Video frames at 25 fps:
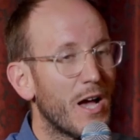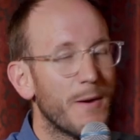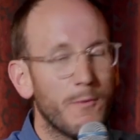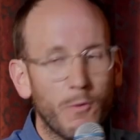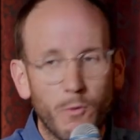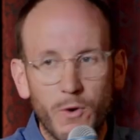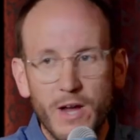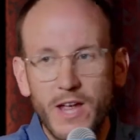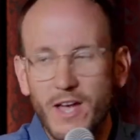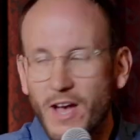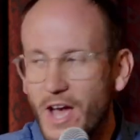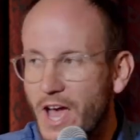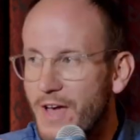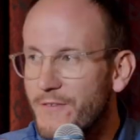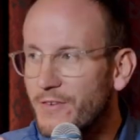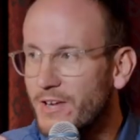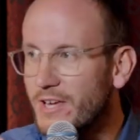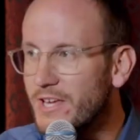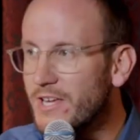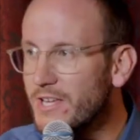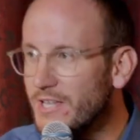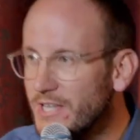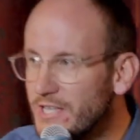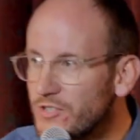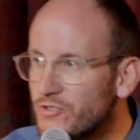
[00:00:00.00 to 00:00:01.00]
I'm aware I have
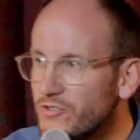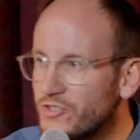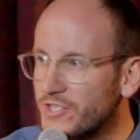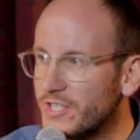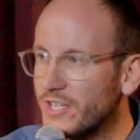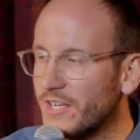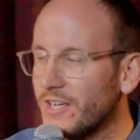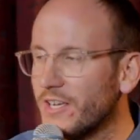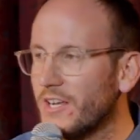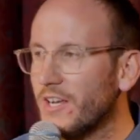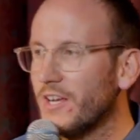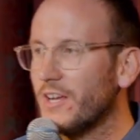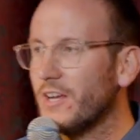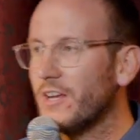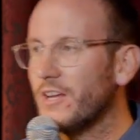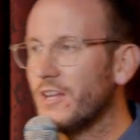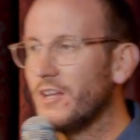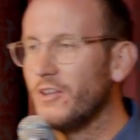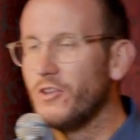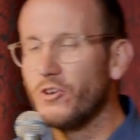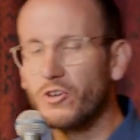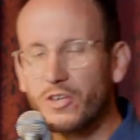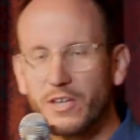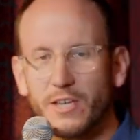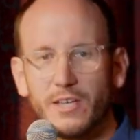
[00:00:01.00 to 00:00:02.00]
an interesting
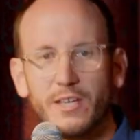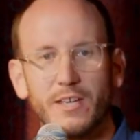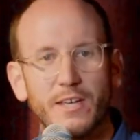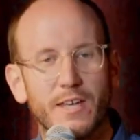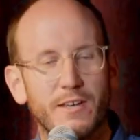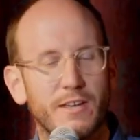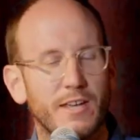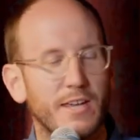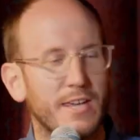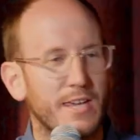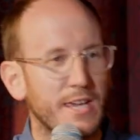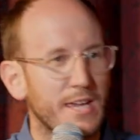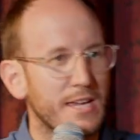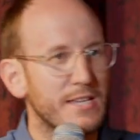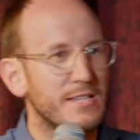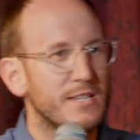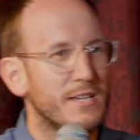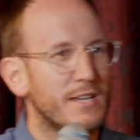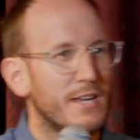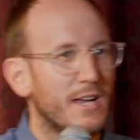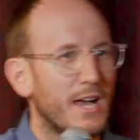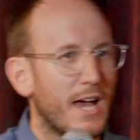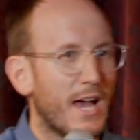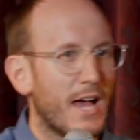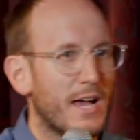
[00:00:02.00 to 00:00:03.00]
looking head.
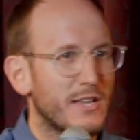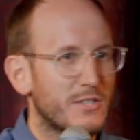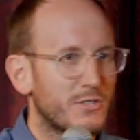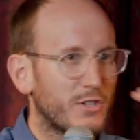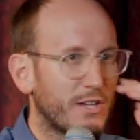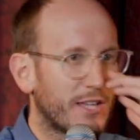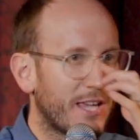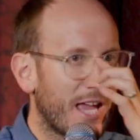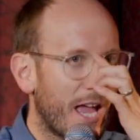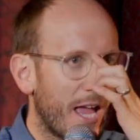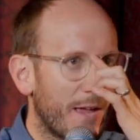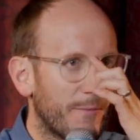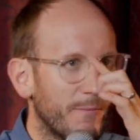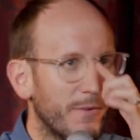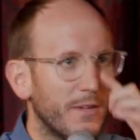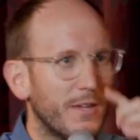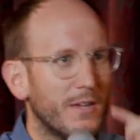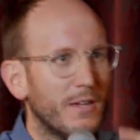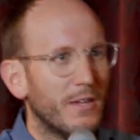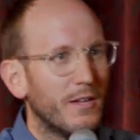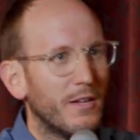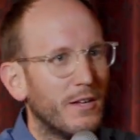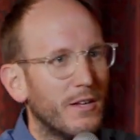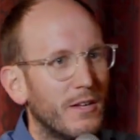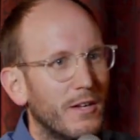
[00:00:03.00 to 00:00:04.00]
Sort of came
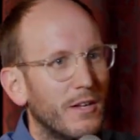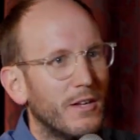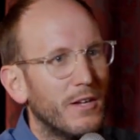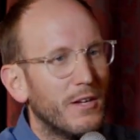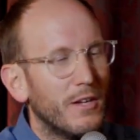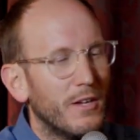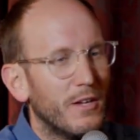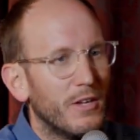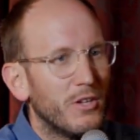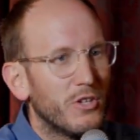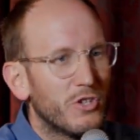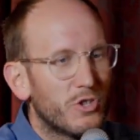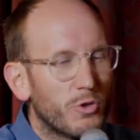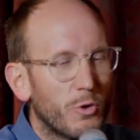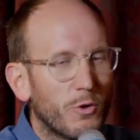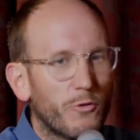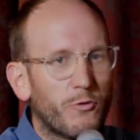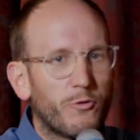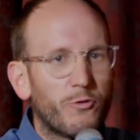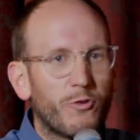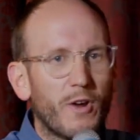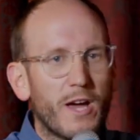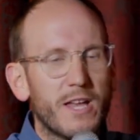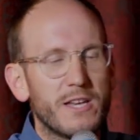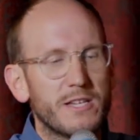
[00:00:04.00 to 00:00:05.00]
to a
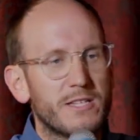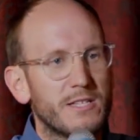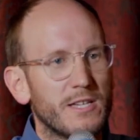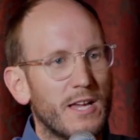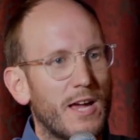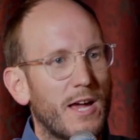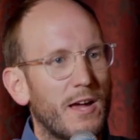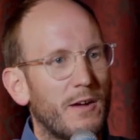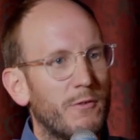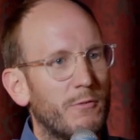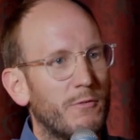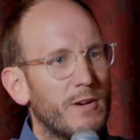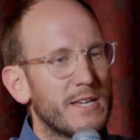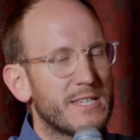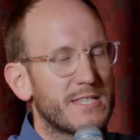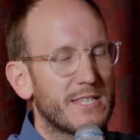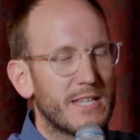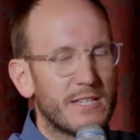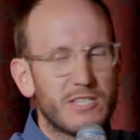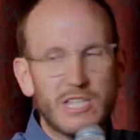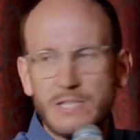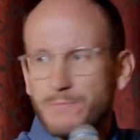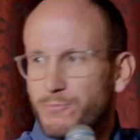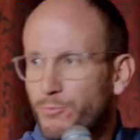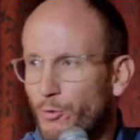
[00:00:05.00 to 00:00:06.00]
front
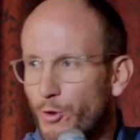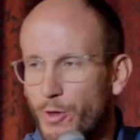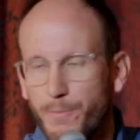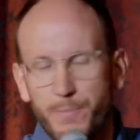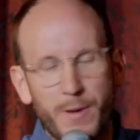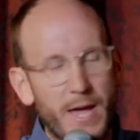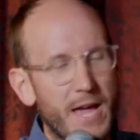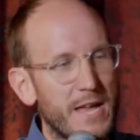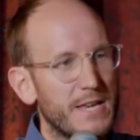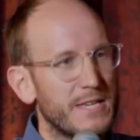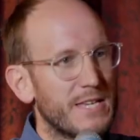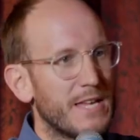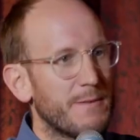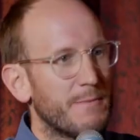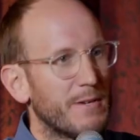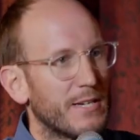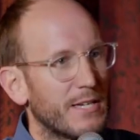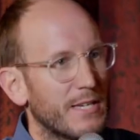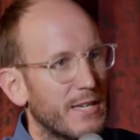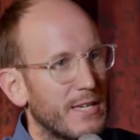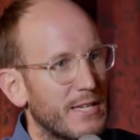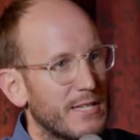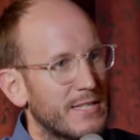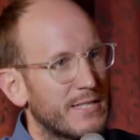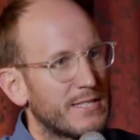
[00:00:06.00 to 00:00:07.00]
recently, just before the
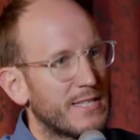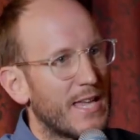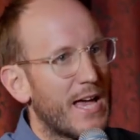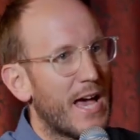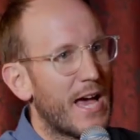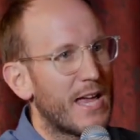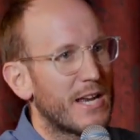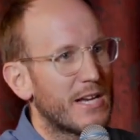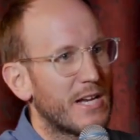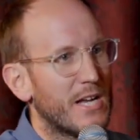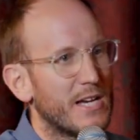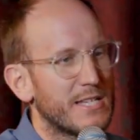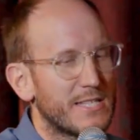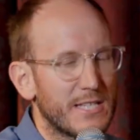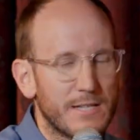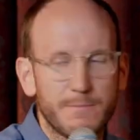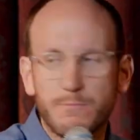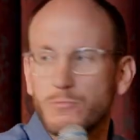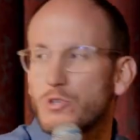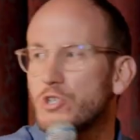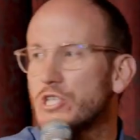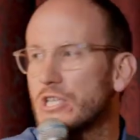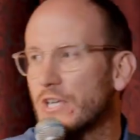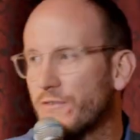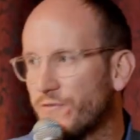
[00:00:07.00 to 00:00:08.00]
pandemic started. I was at a
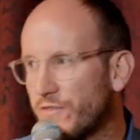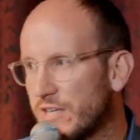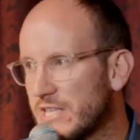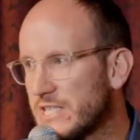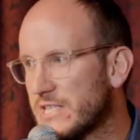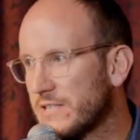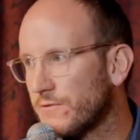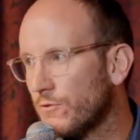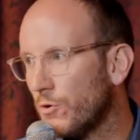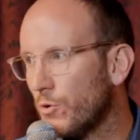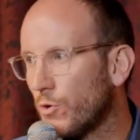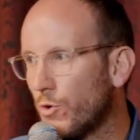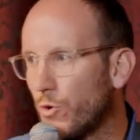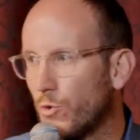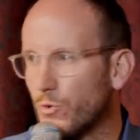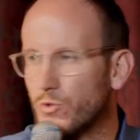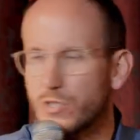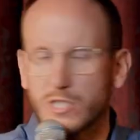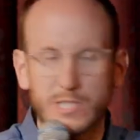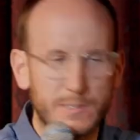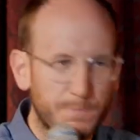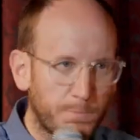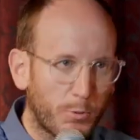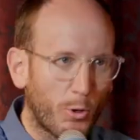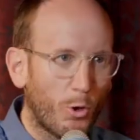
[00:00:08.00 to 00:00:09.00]
music festival
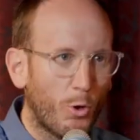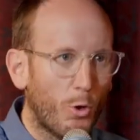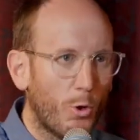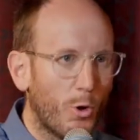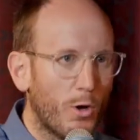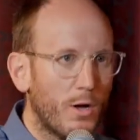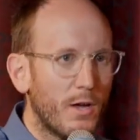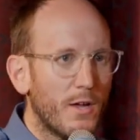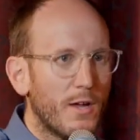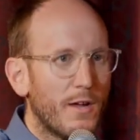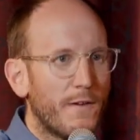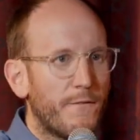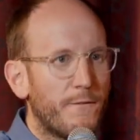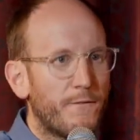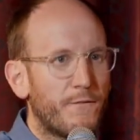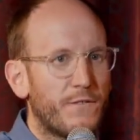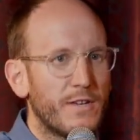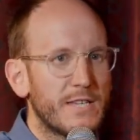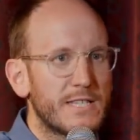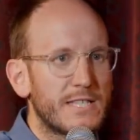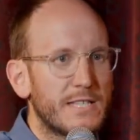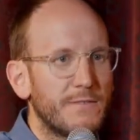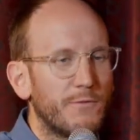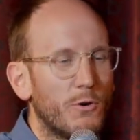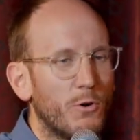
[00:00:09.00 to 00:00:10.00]
called Splore
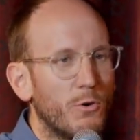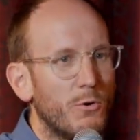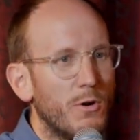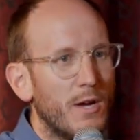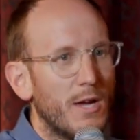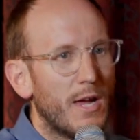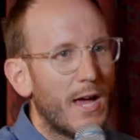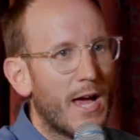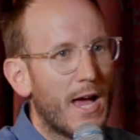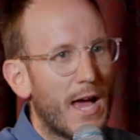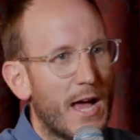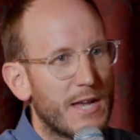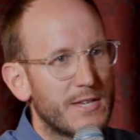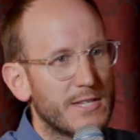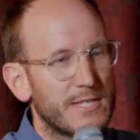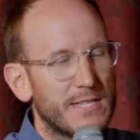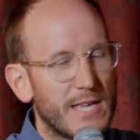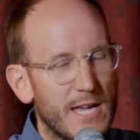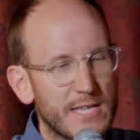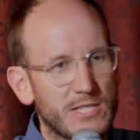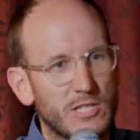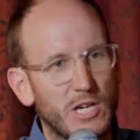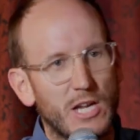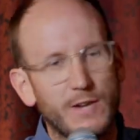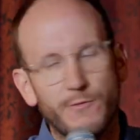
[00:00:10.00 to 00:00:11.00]
Festival, just
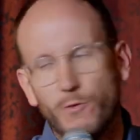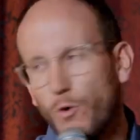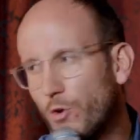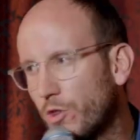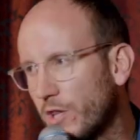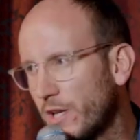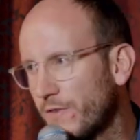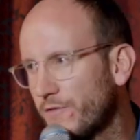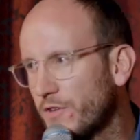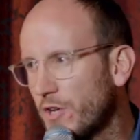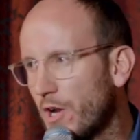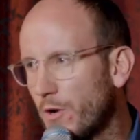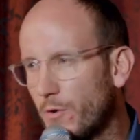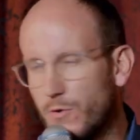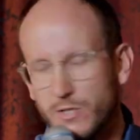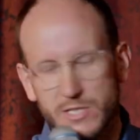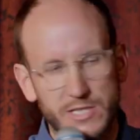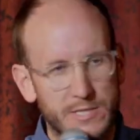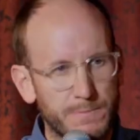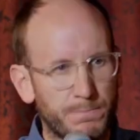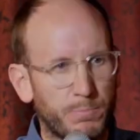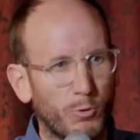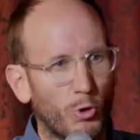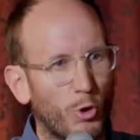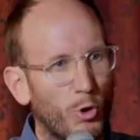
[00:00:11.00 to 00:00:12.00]
outside of Auckland. If you don't know what
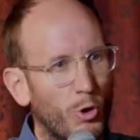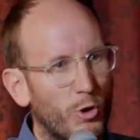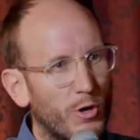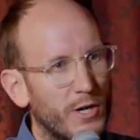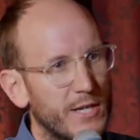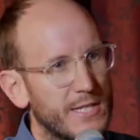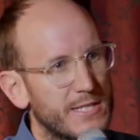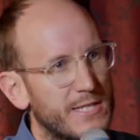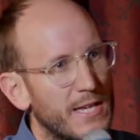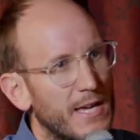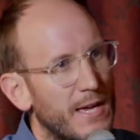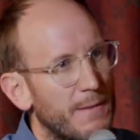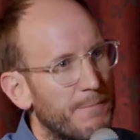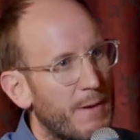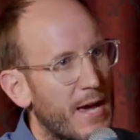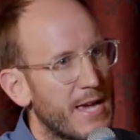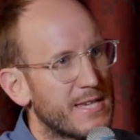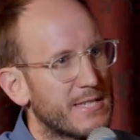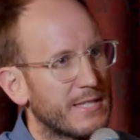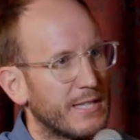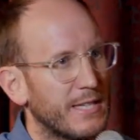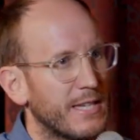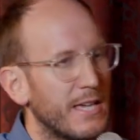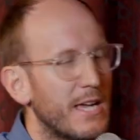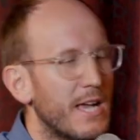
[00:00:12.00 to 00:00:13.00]
Splore is,
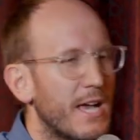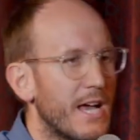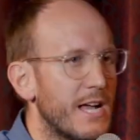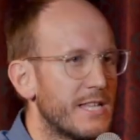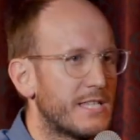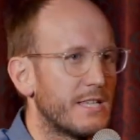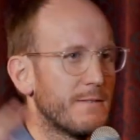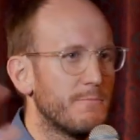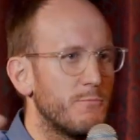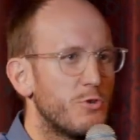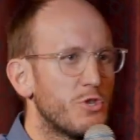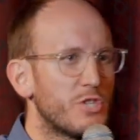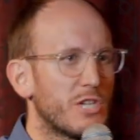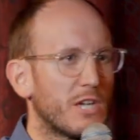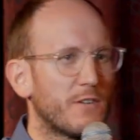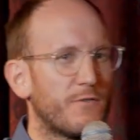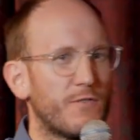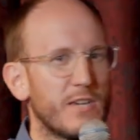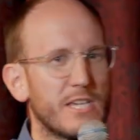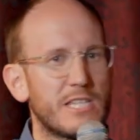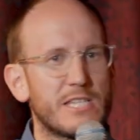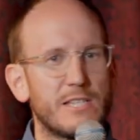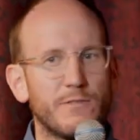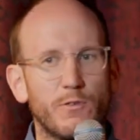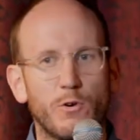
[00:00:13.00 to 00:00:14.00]
basically it's a music
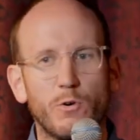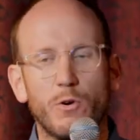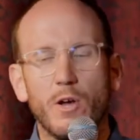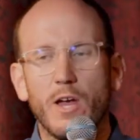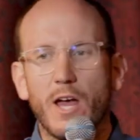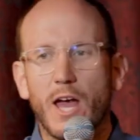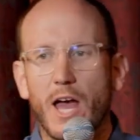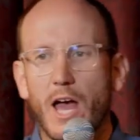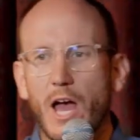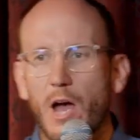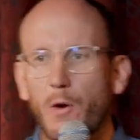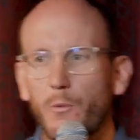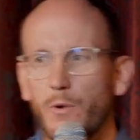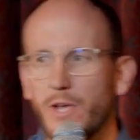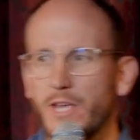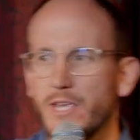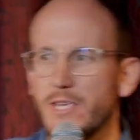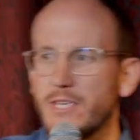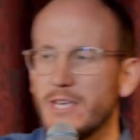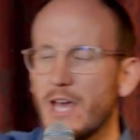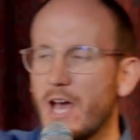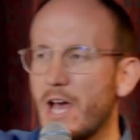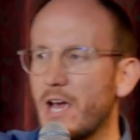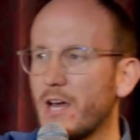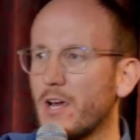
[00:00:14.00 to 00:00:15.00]
festival where
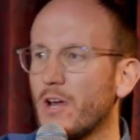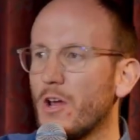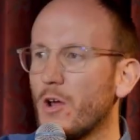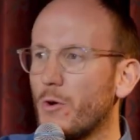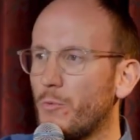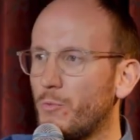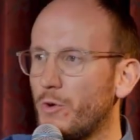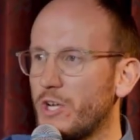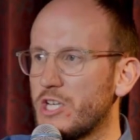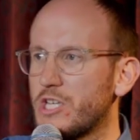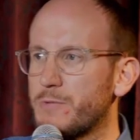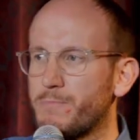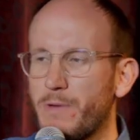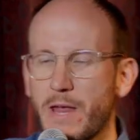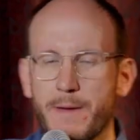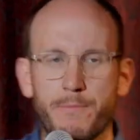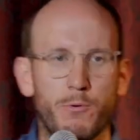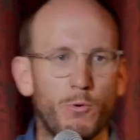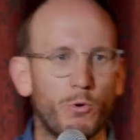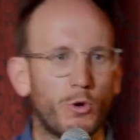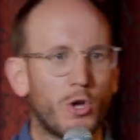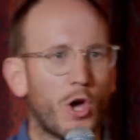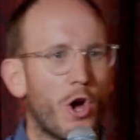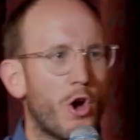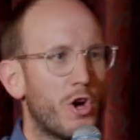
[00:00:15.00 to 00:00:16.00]
young, rich
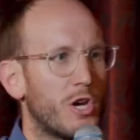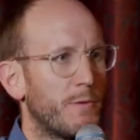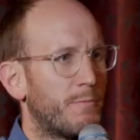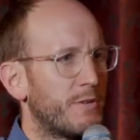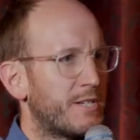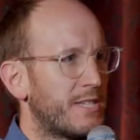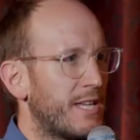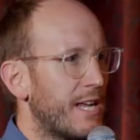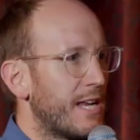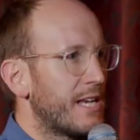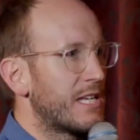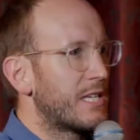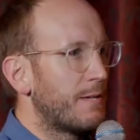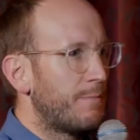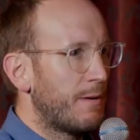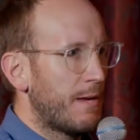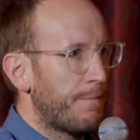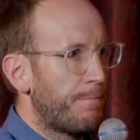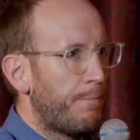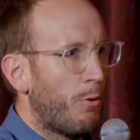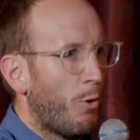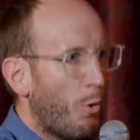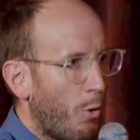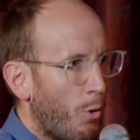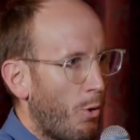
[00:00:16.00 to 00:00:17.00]
people go to pretend to be
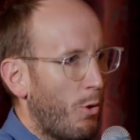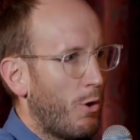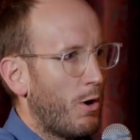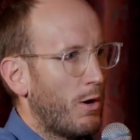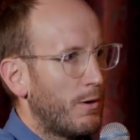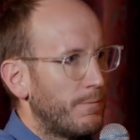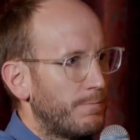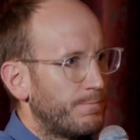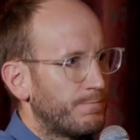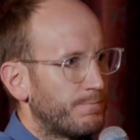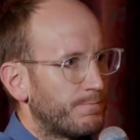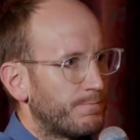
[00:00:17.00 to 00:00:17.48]
poor.